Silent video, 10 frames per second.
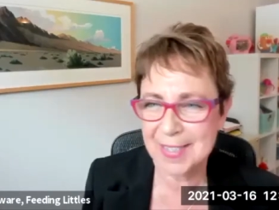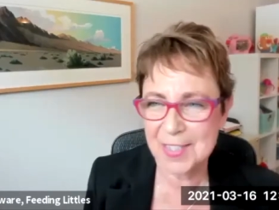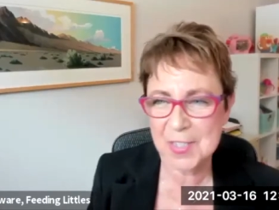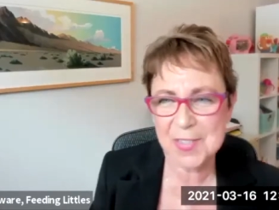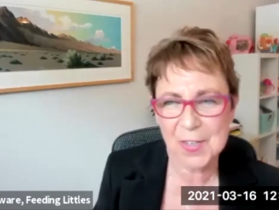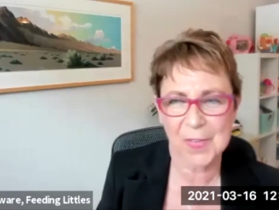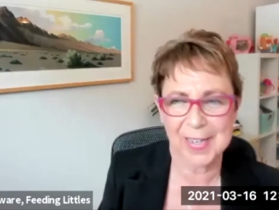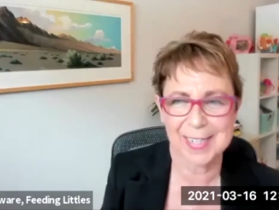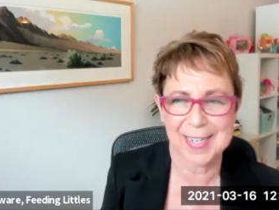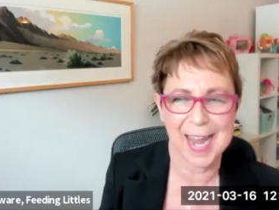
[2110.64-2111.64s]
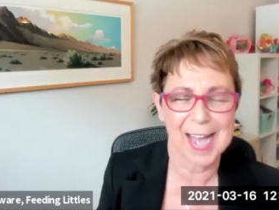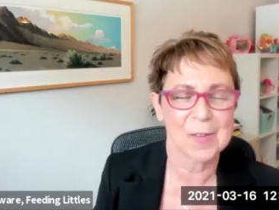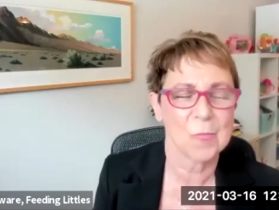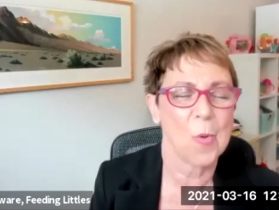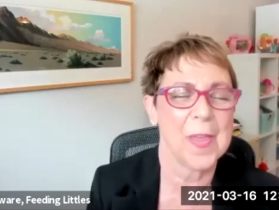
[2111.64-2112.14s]
just if I can
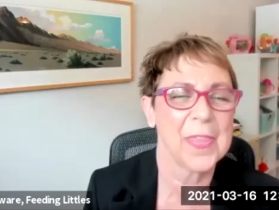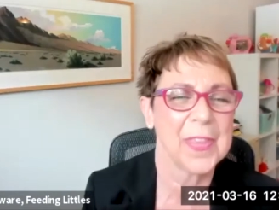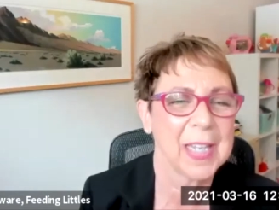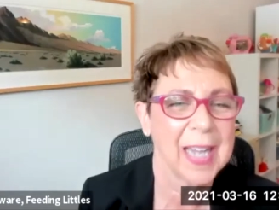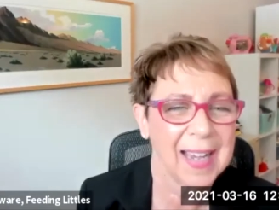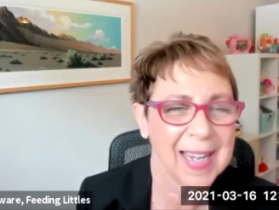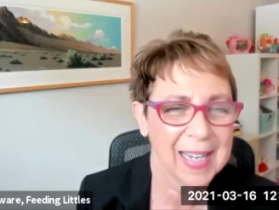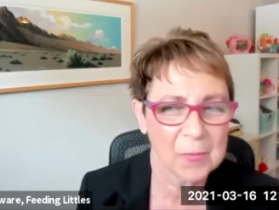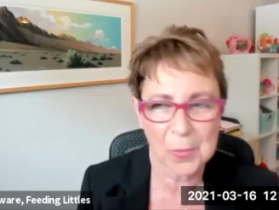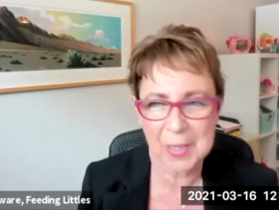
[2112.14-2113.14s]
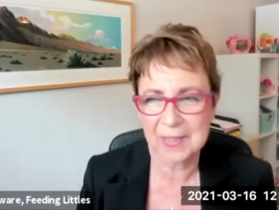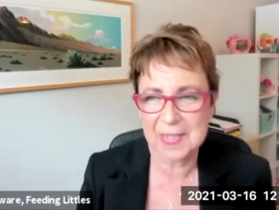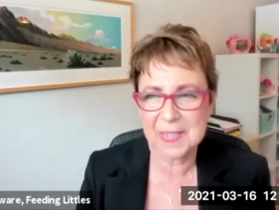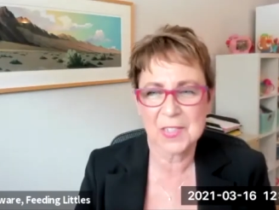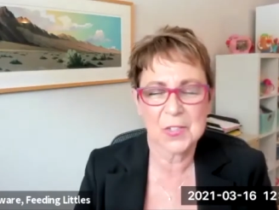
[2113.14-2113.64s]
add one thing, I re
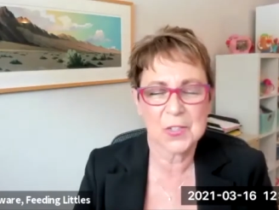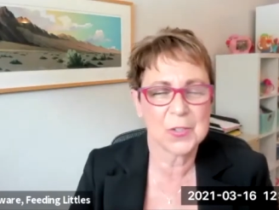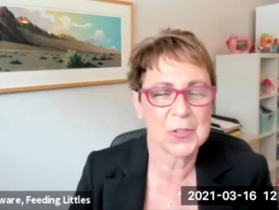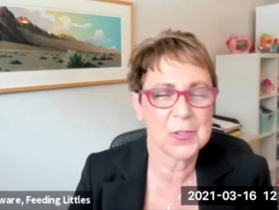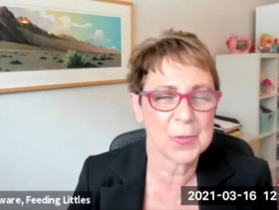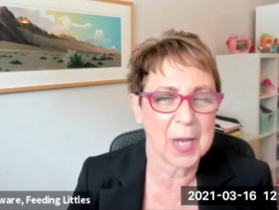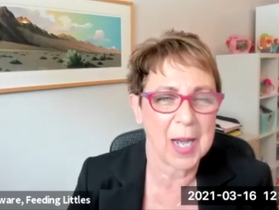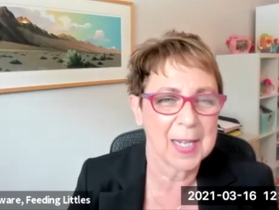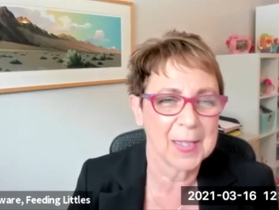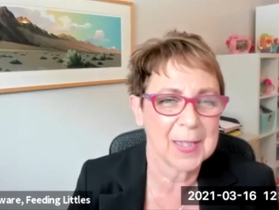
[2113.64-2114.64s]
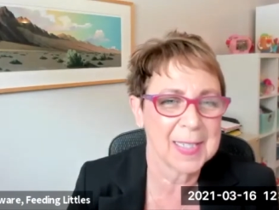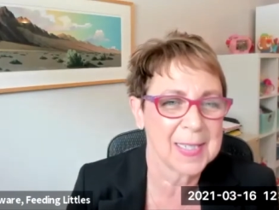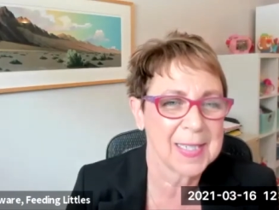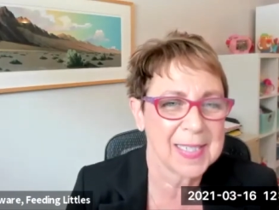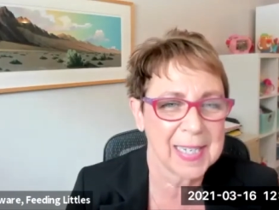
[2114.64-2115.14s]
listened to uh,
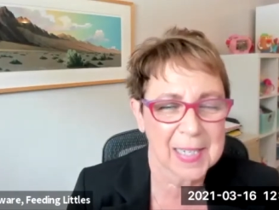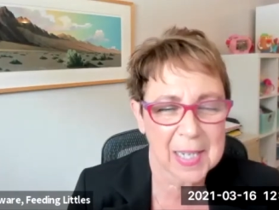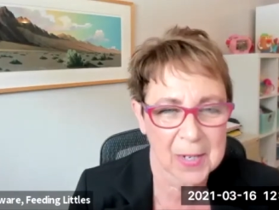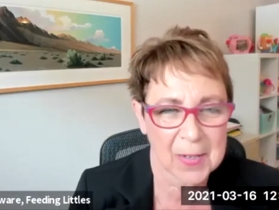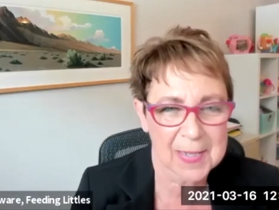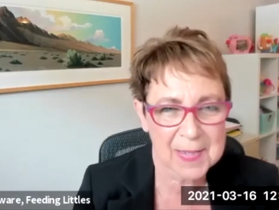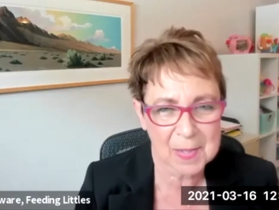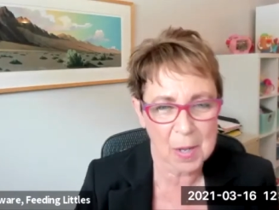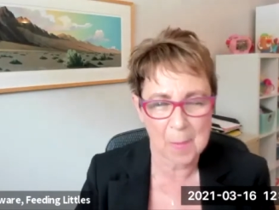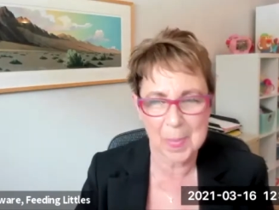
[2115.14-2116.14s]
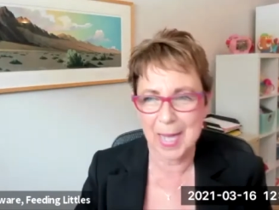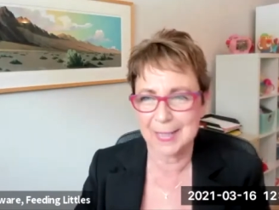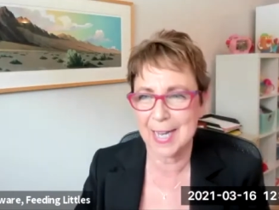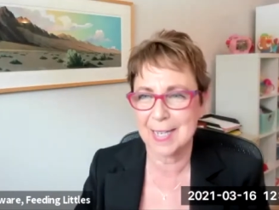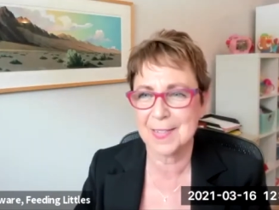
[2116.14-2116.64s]
the Dan Harris uh,
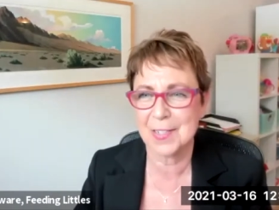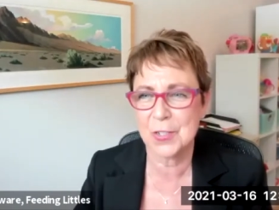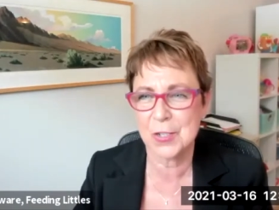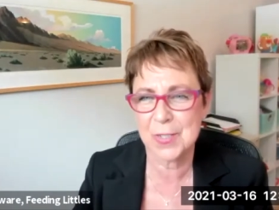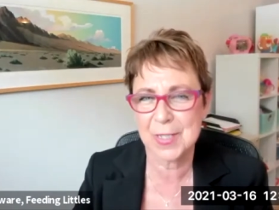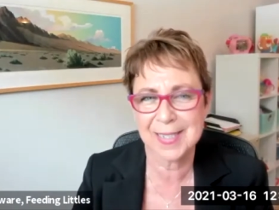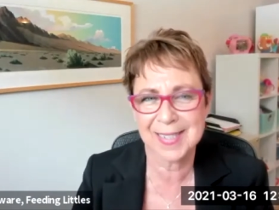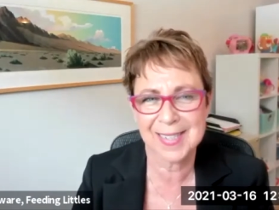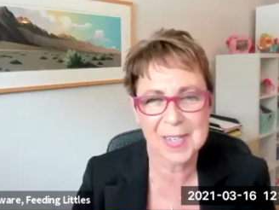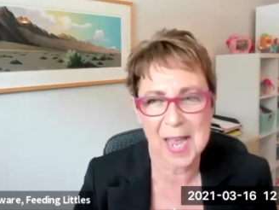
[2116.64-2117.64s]
podcast that you did. Oh, uh,